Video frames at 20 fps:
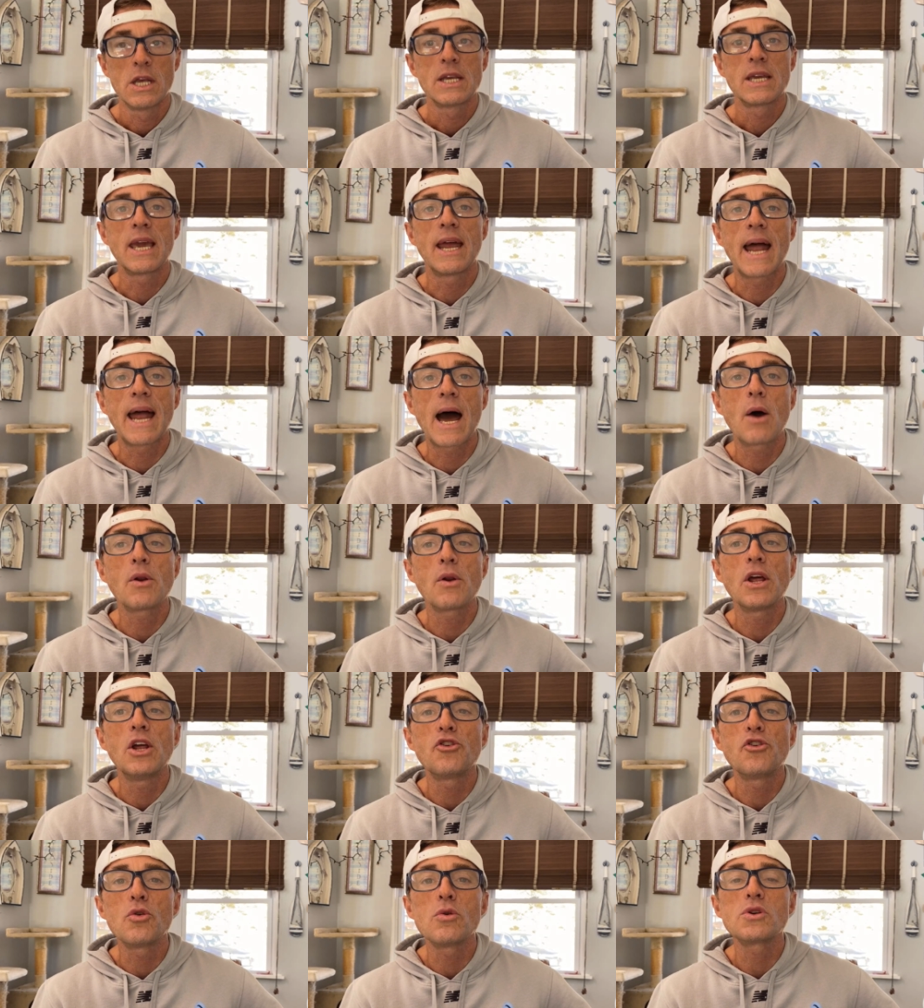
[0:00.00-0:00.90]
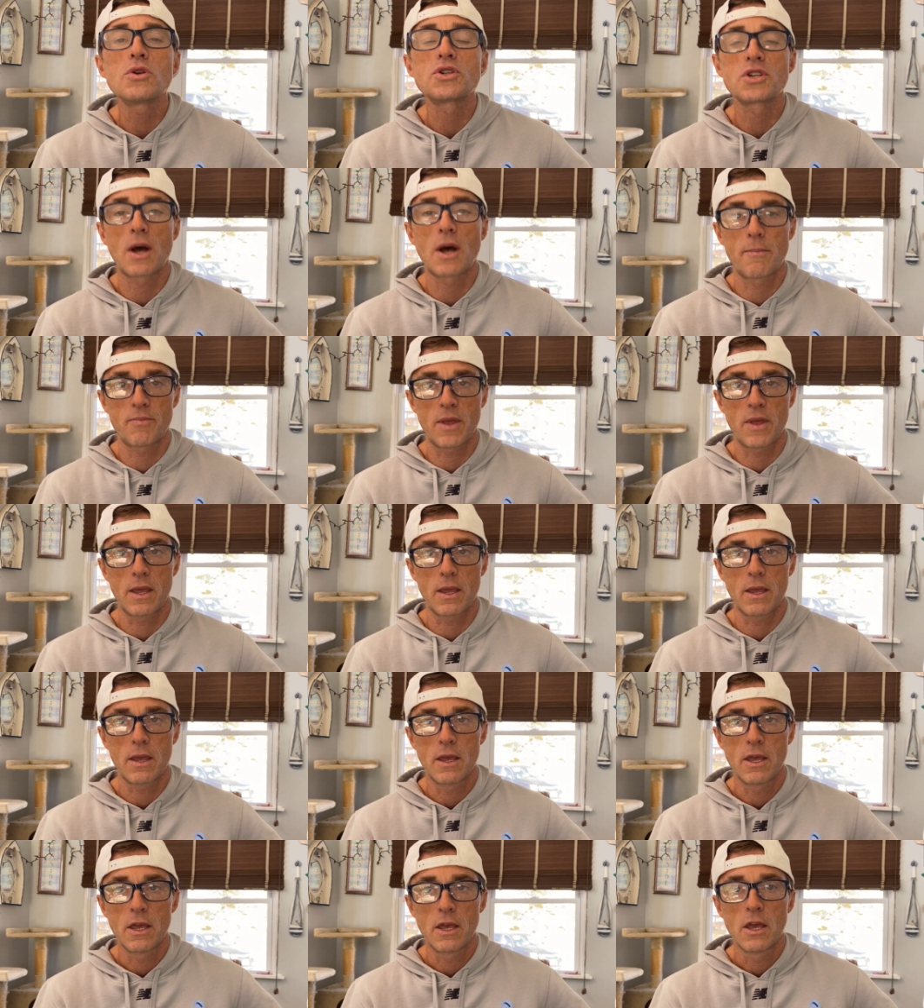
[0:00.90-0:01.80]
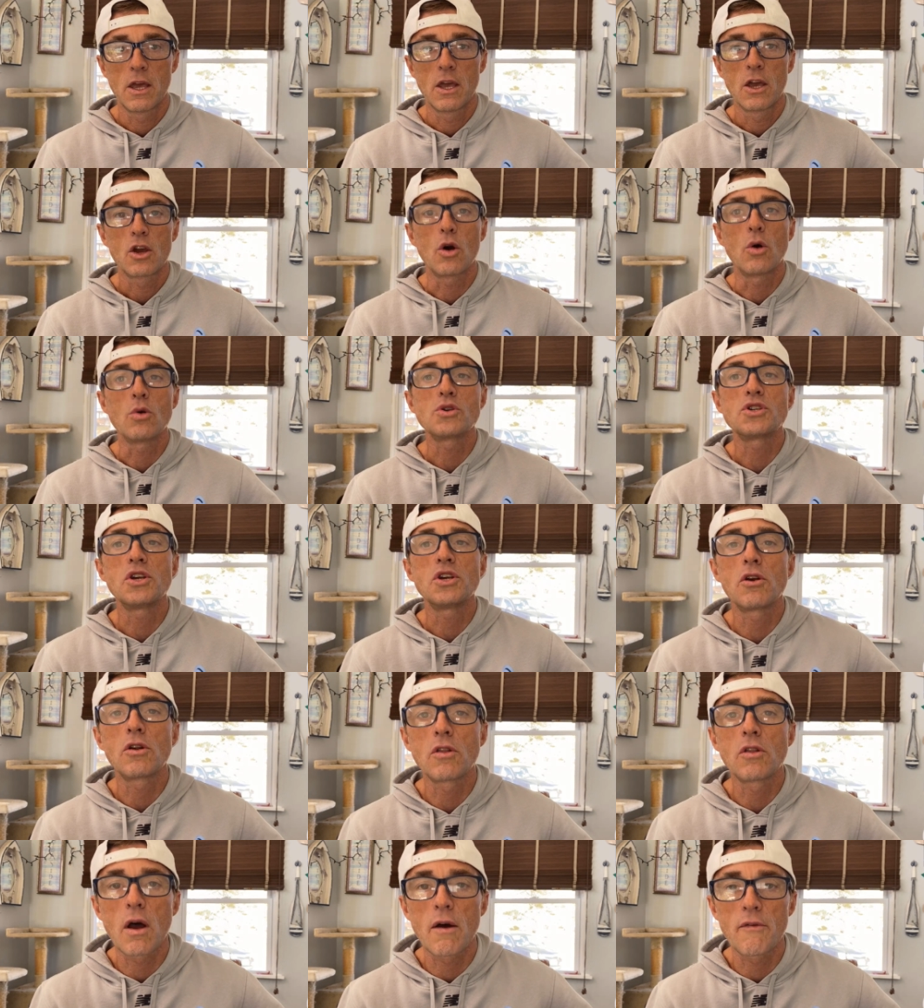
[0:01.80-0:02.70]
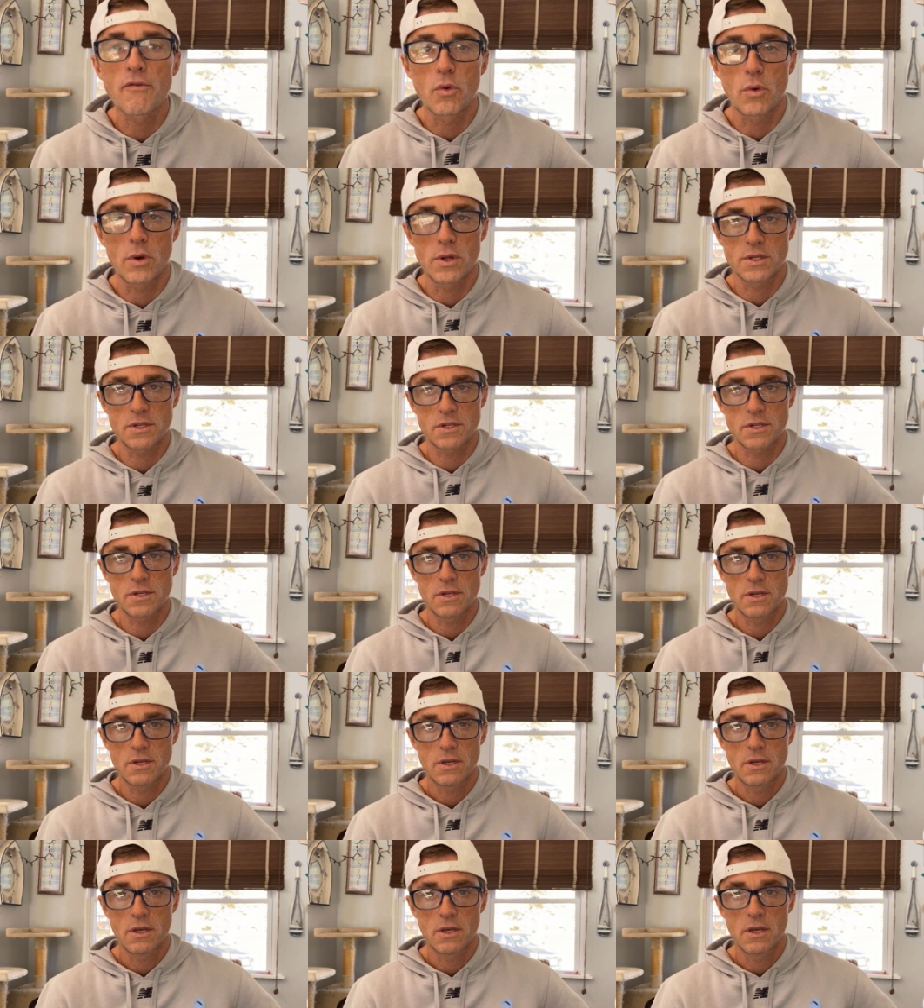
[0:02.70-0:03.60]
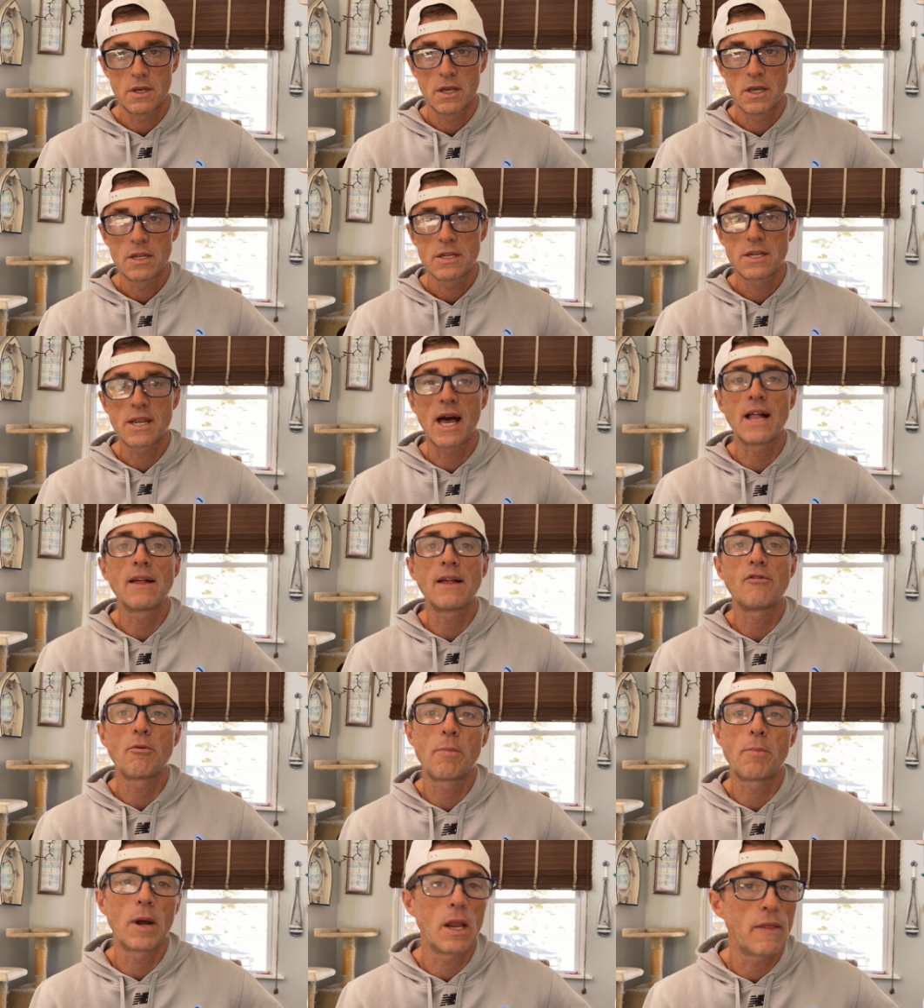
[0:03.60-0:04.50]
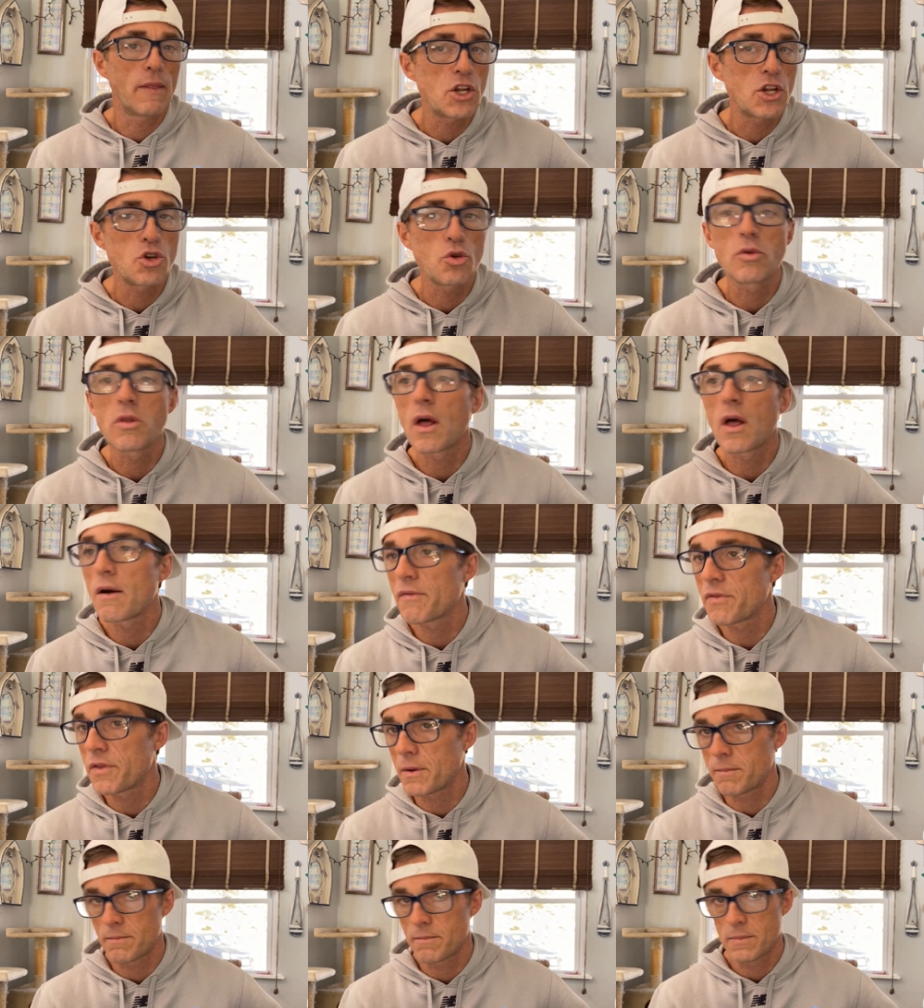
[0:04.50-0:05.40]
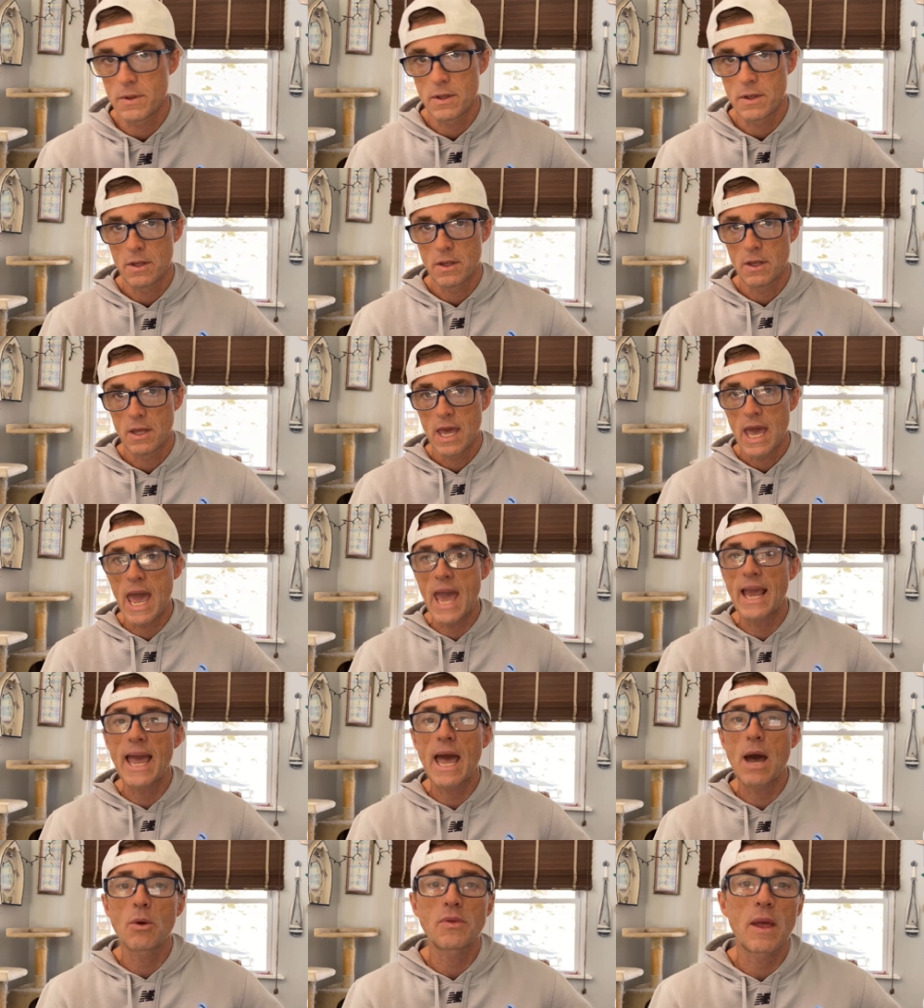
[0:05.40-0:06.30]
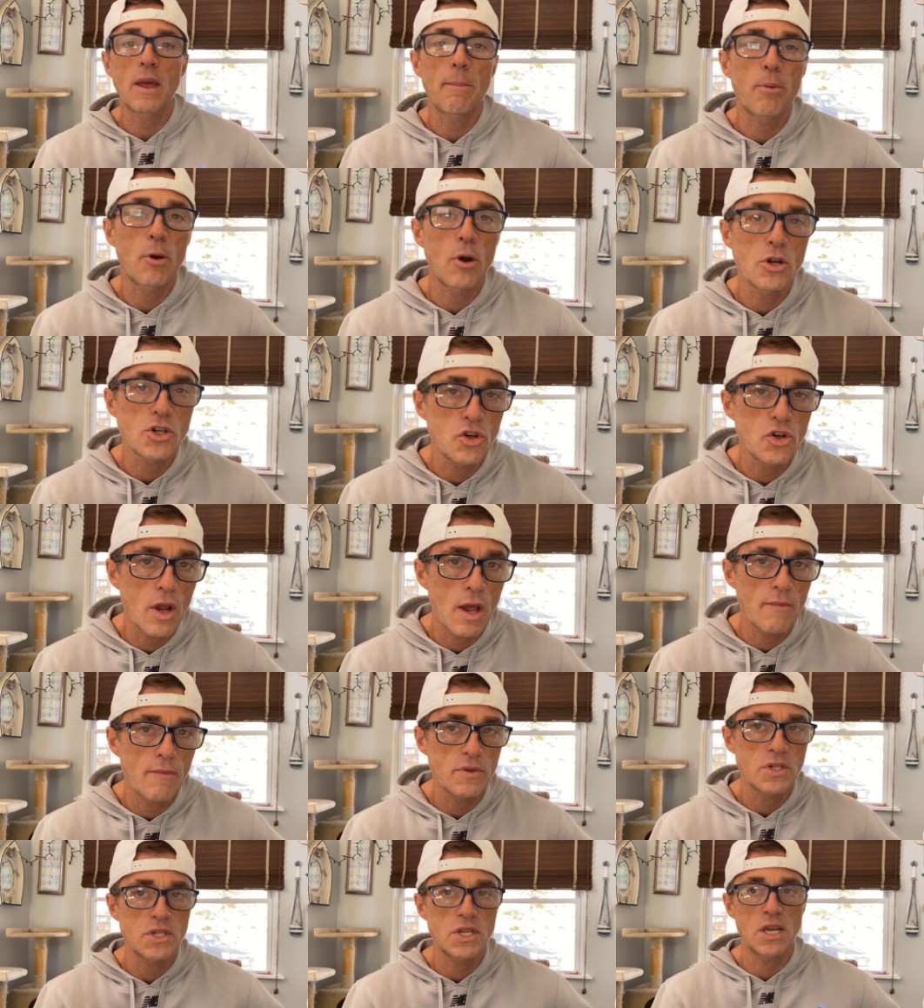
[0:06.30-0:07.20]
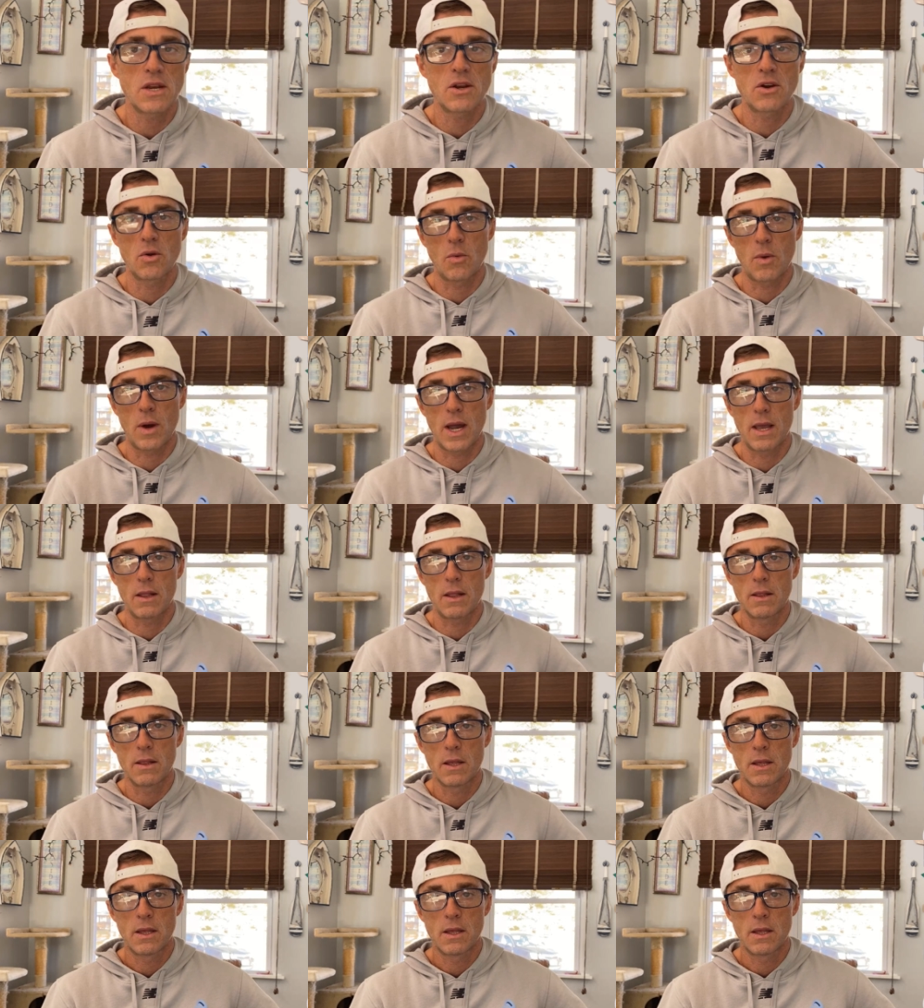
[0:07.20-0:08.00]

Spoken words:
Get out and do something. Go see your loved ones. Tell everybody that you love them. Hang out with that person you haven't seen in a while.